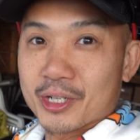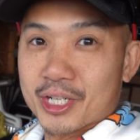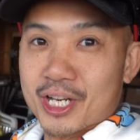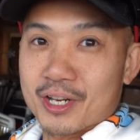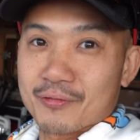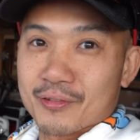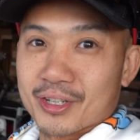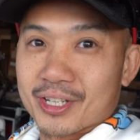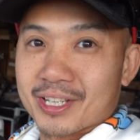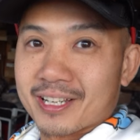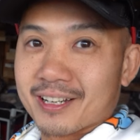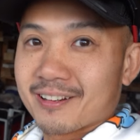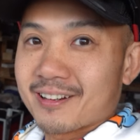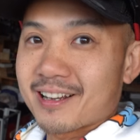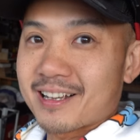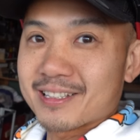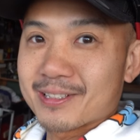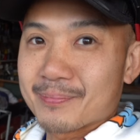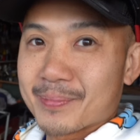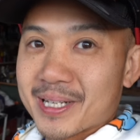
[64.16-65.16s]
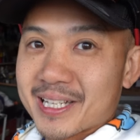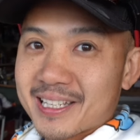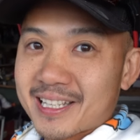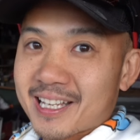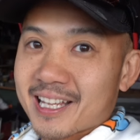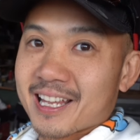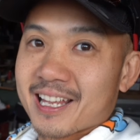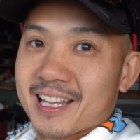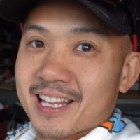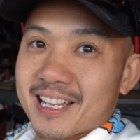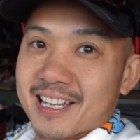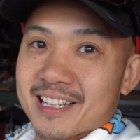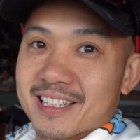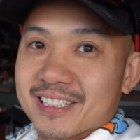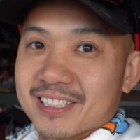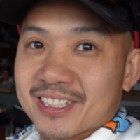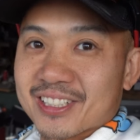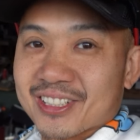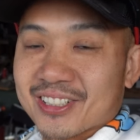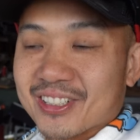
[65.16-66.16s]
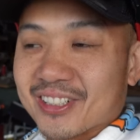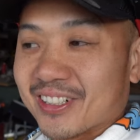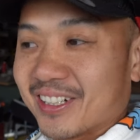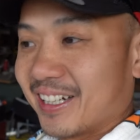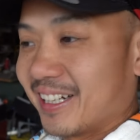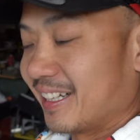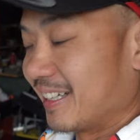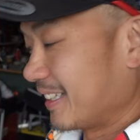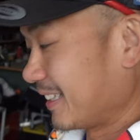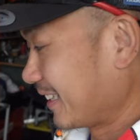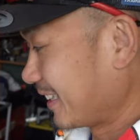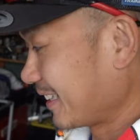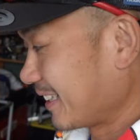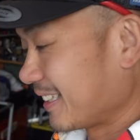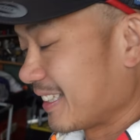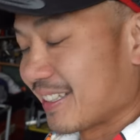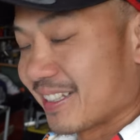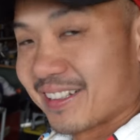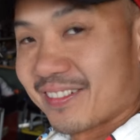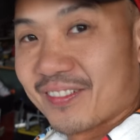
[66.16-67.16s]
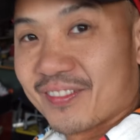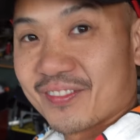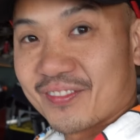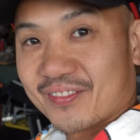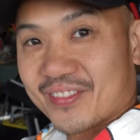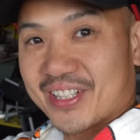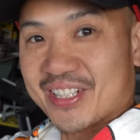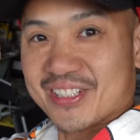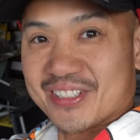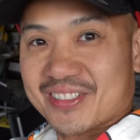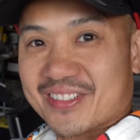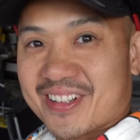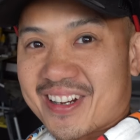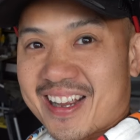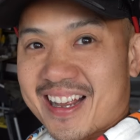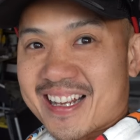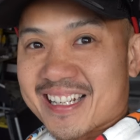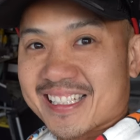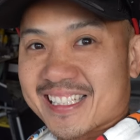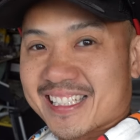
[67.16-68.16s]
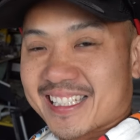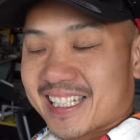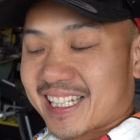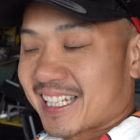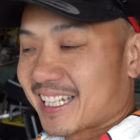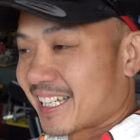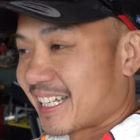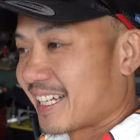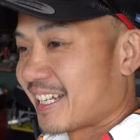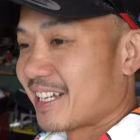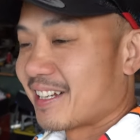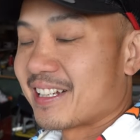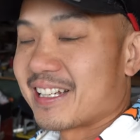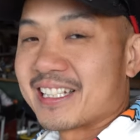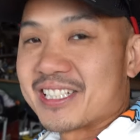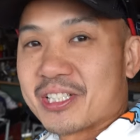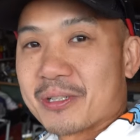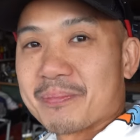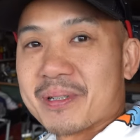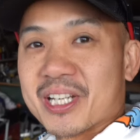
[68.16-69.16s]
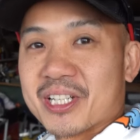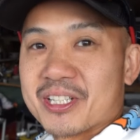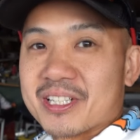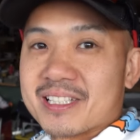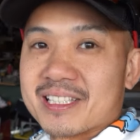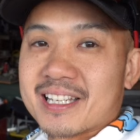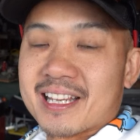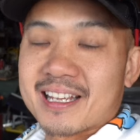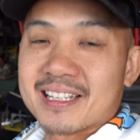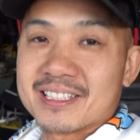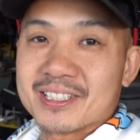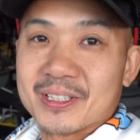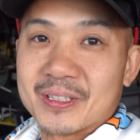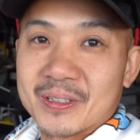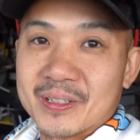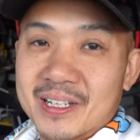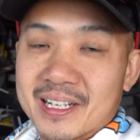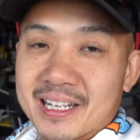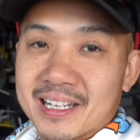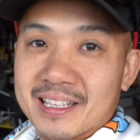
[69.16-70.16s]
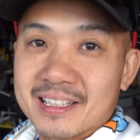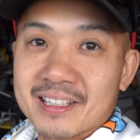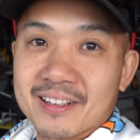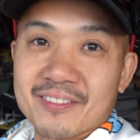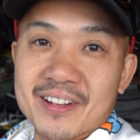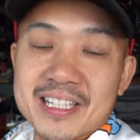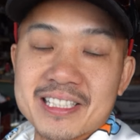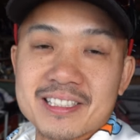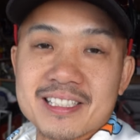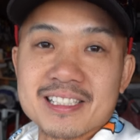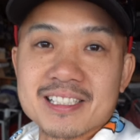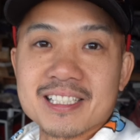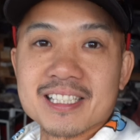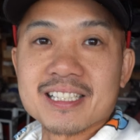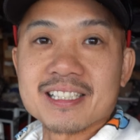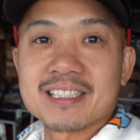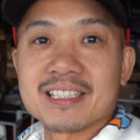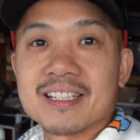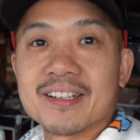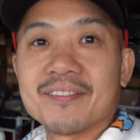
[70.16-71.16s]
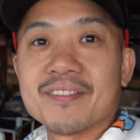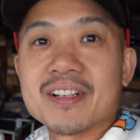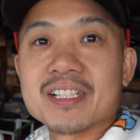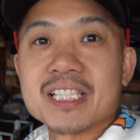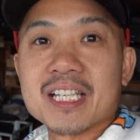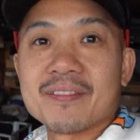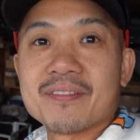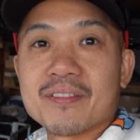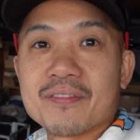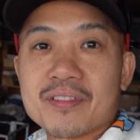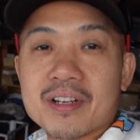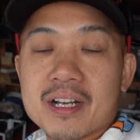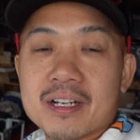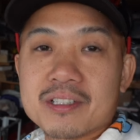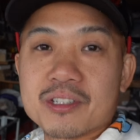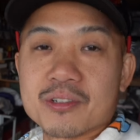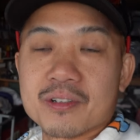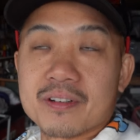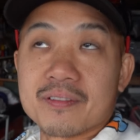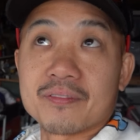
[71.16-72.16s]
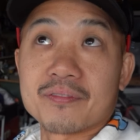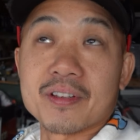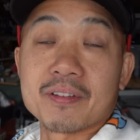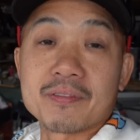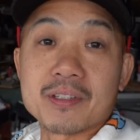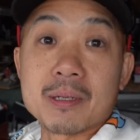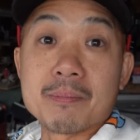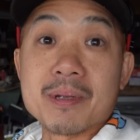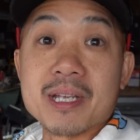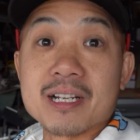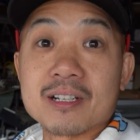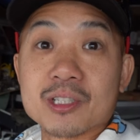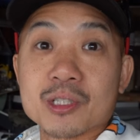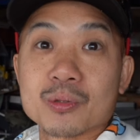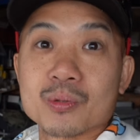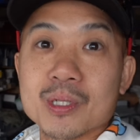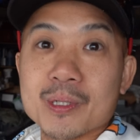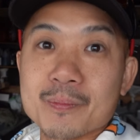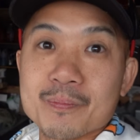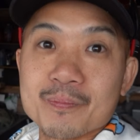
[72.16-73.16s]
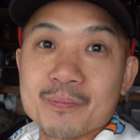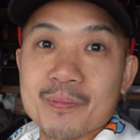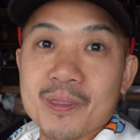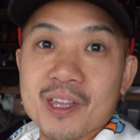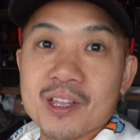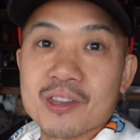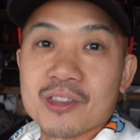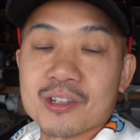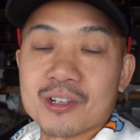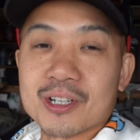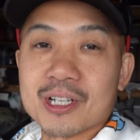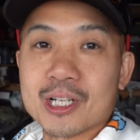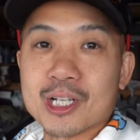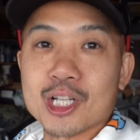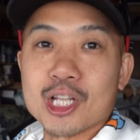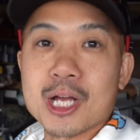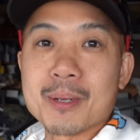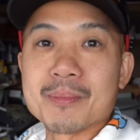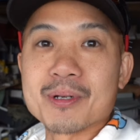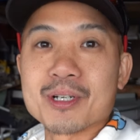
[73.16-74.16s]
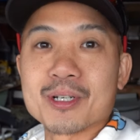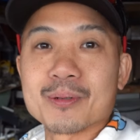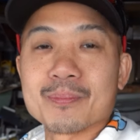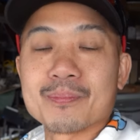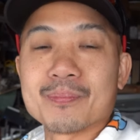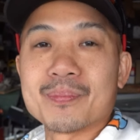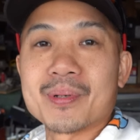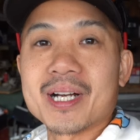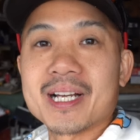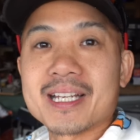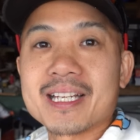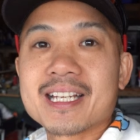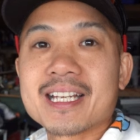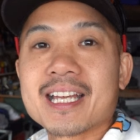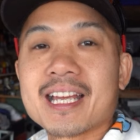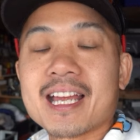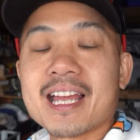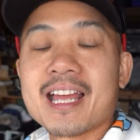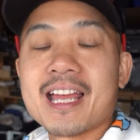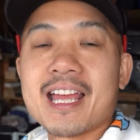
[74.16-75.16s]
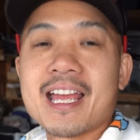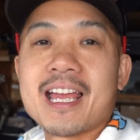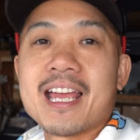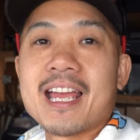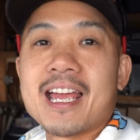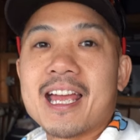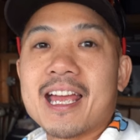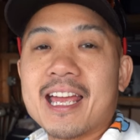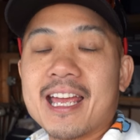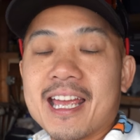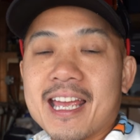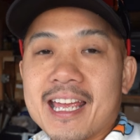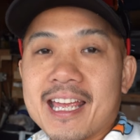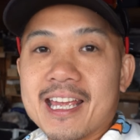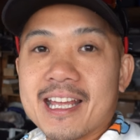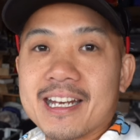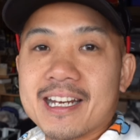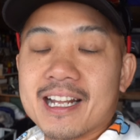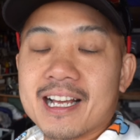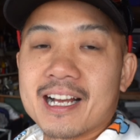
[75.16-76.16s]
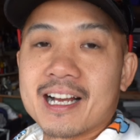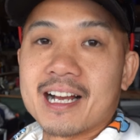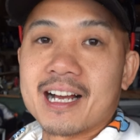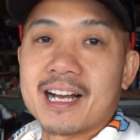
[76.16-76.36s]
recovery gear on the bike. So fingers crossed, it should be a good day. So the race consists of a 750 meter swim, 30 kilometer bike, and